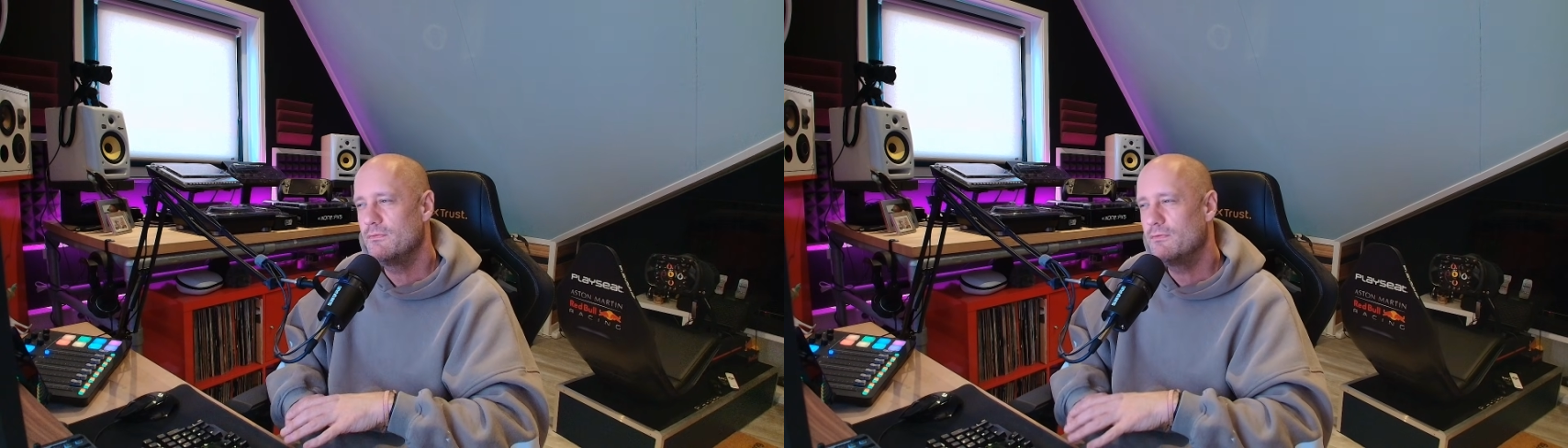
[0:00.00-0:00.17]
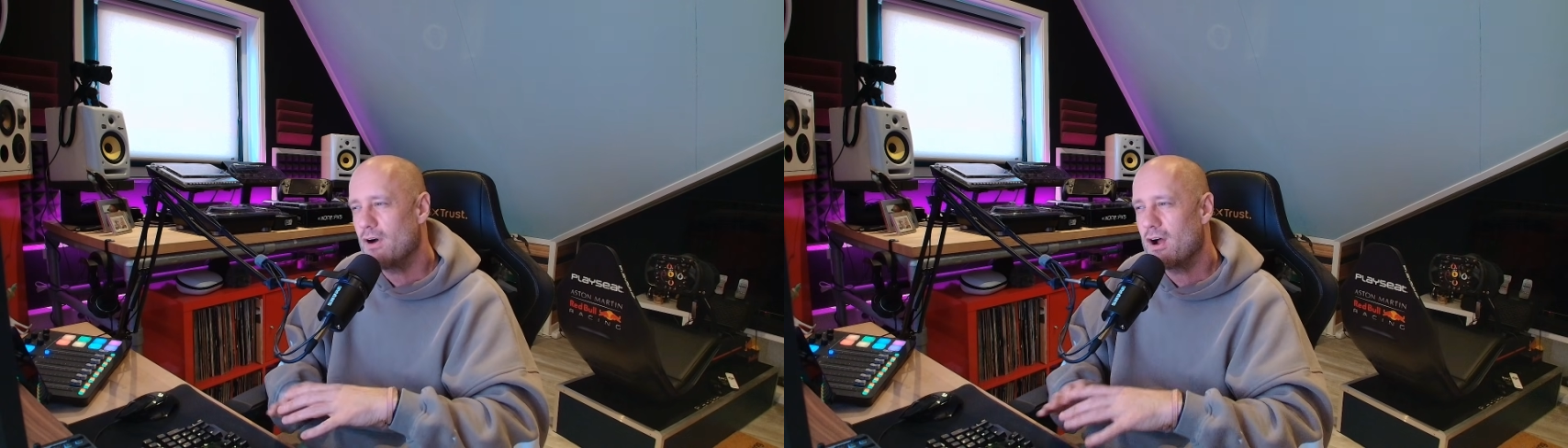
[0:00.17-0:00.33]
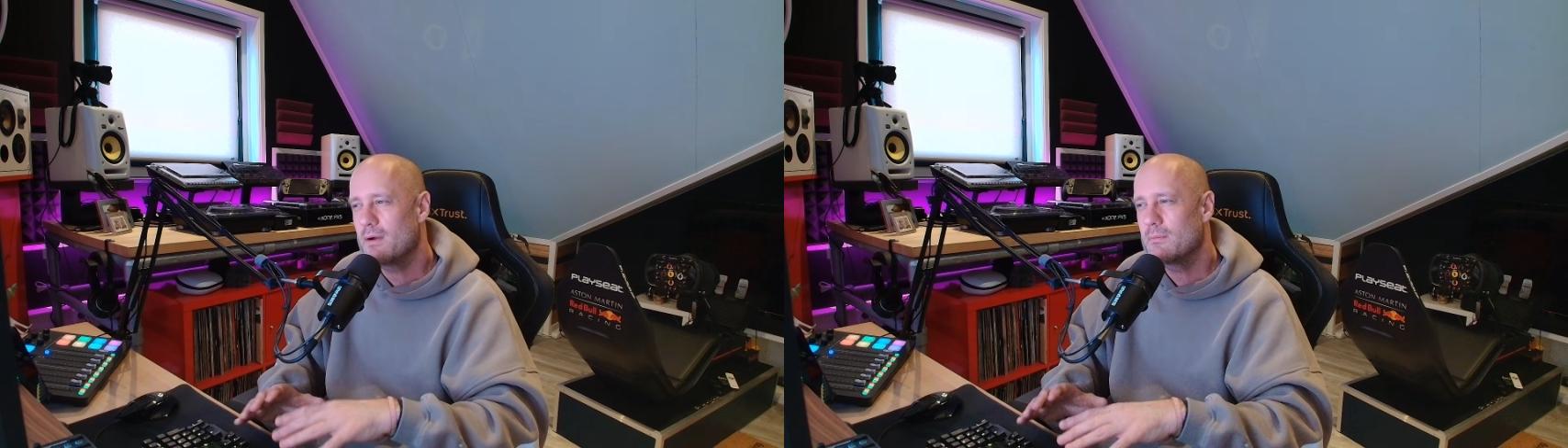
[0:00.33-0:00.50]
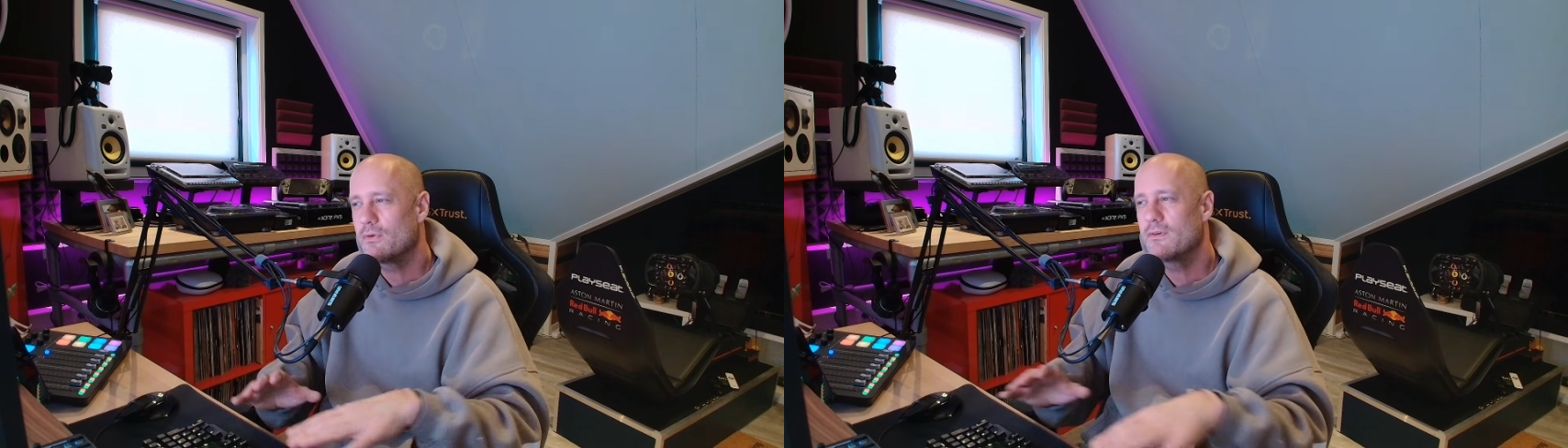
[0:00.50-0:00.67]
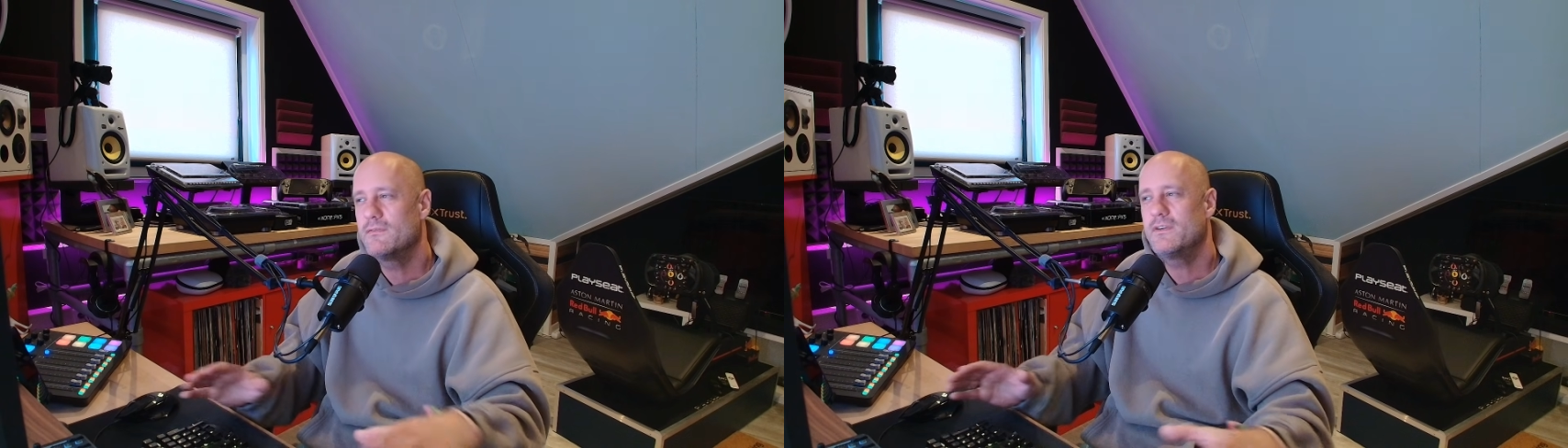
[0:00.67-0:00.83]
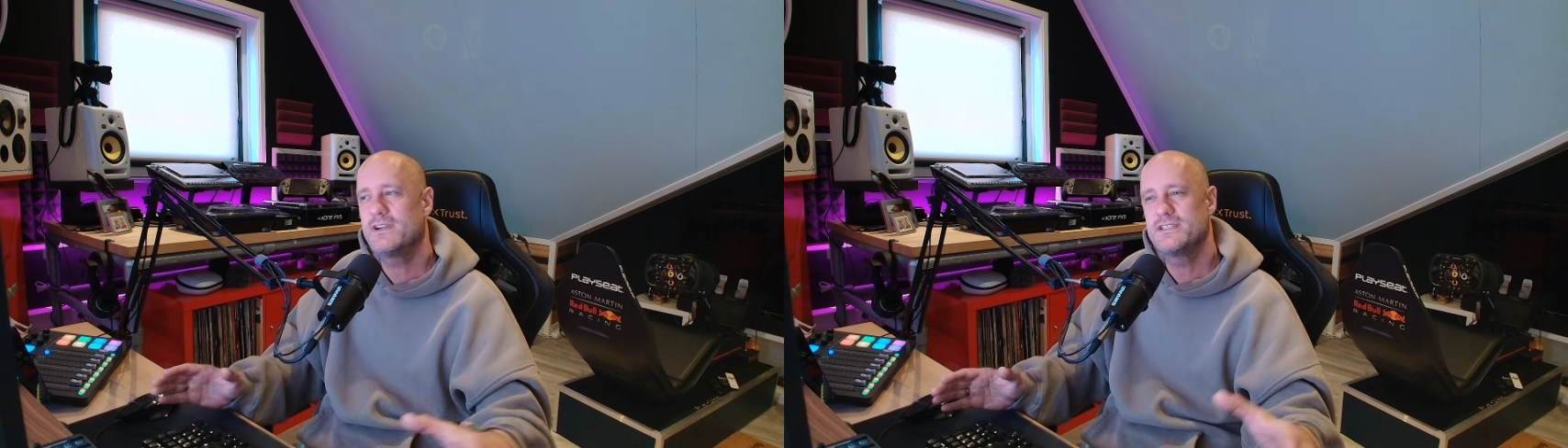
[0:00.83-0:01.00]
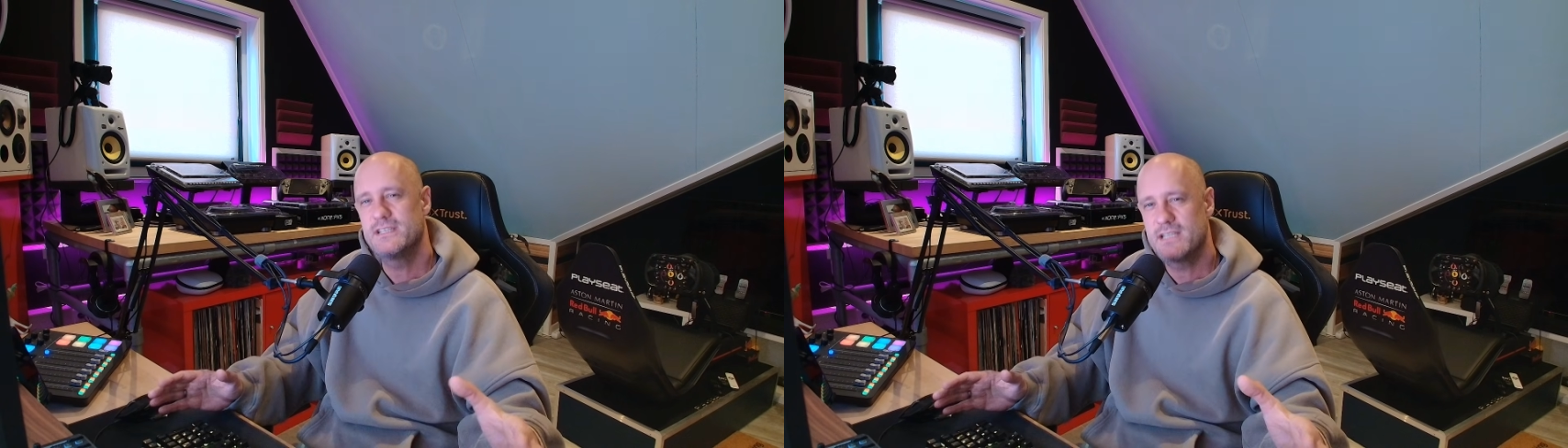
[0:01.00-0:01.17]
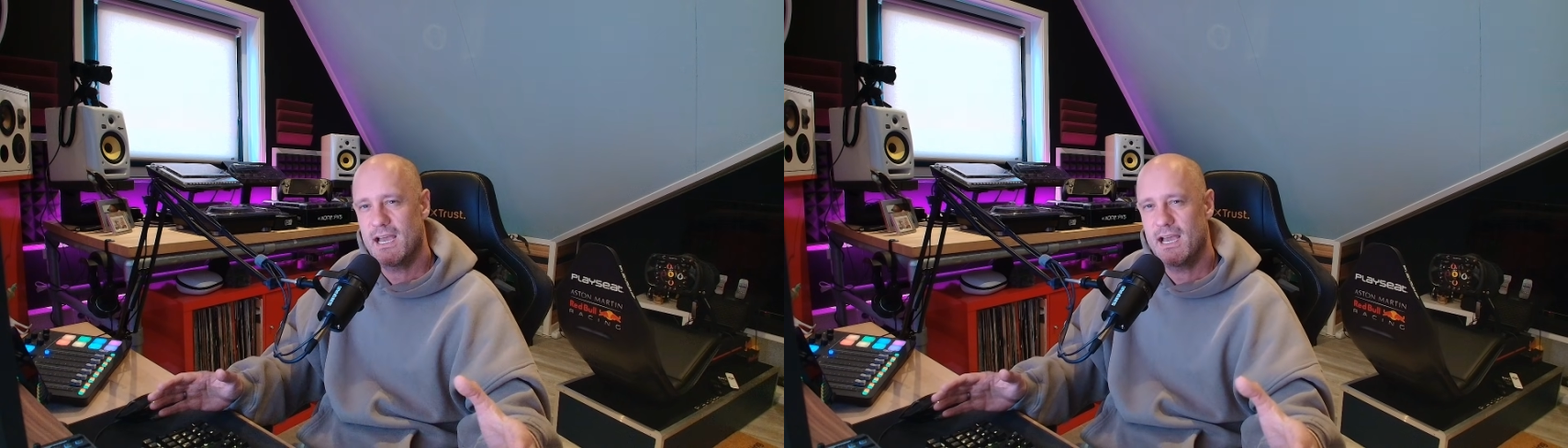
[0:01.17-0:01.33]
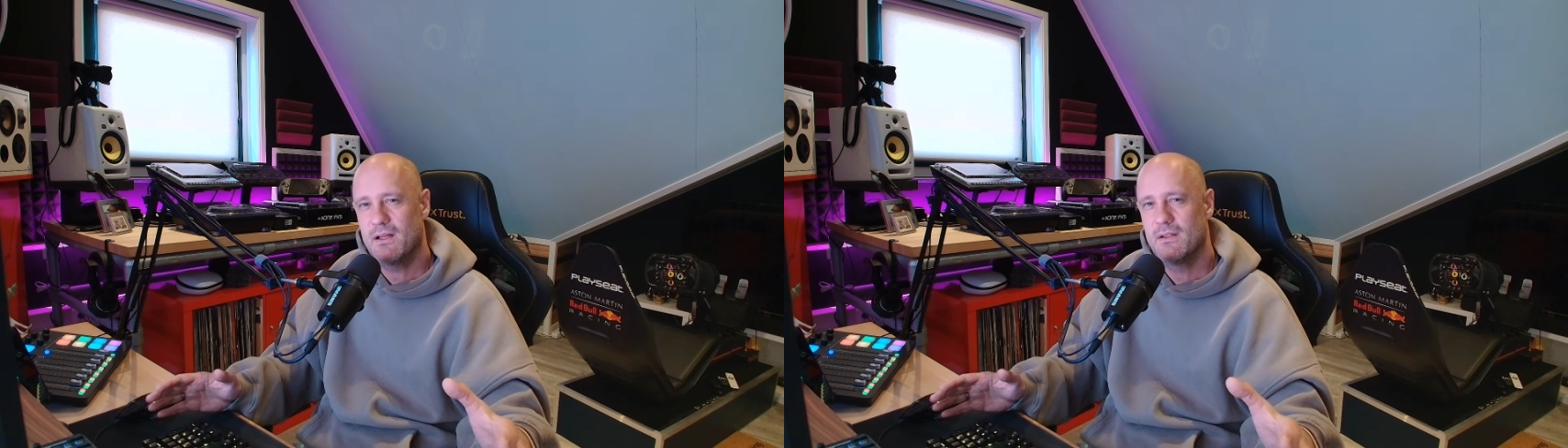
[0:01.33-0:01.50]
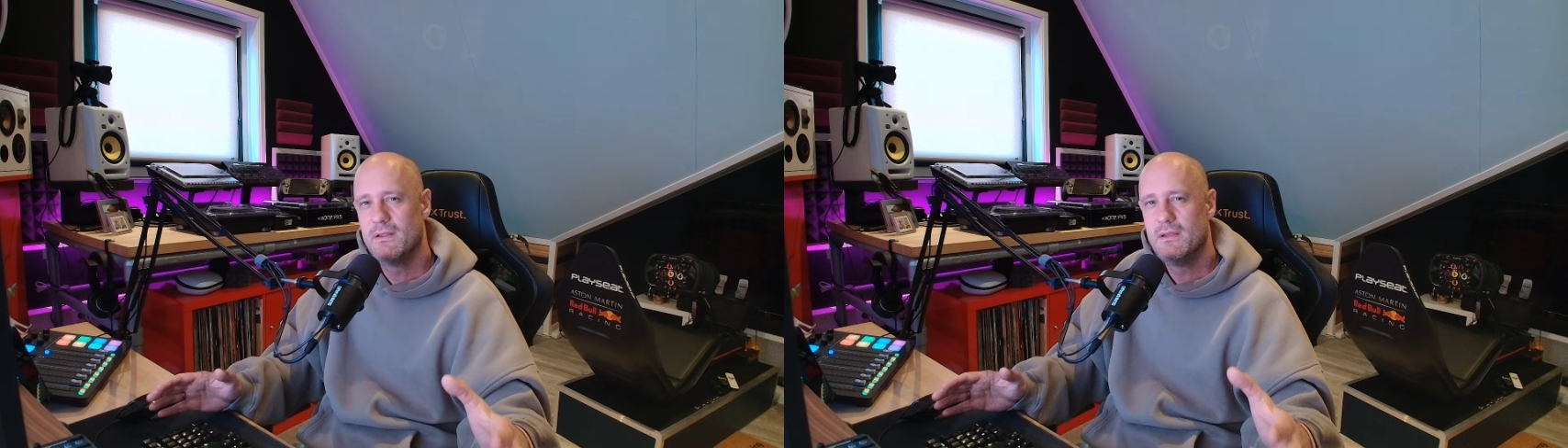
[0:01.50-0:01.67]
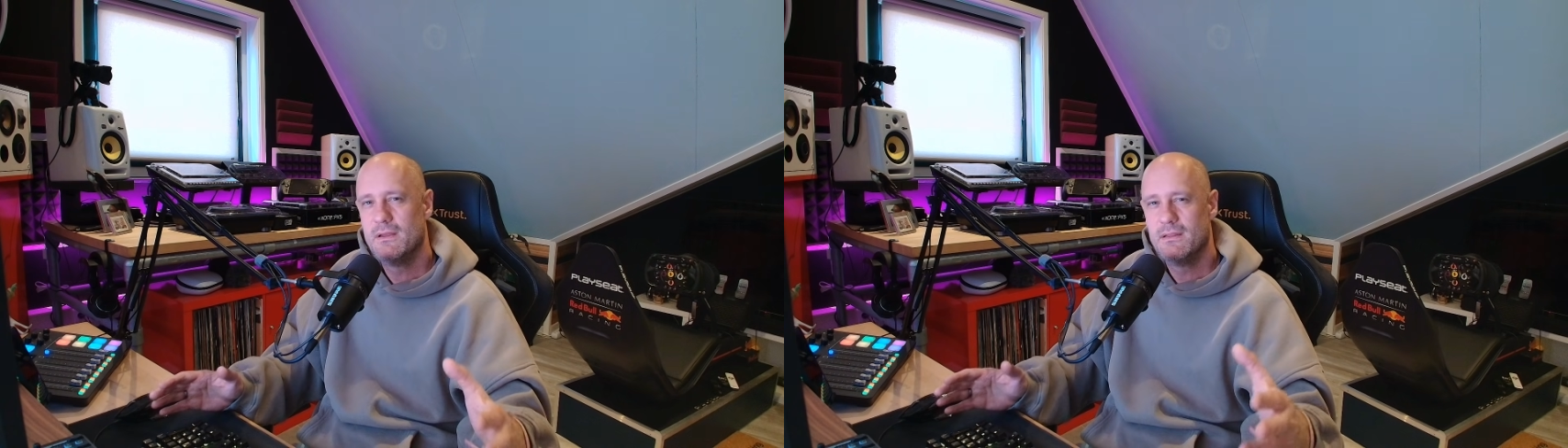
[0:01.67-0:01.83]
far more versatile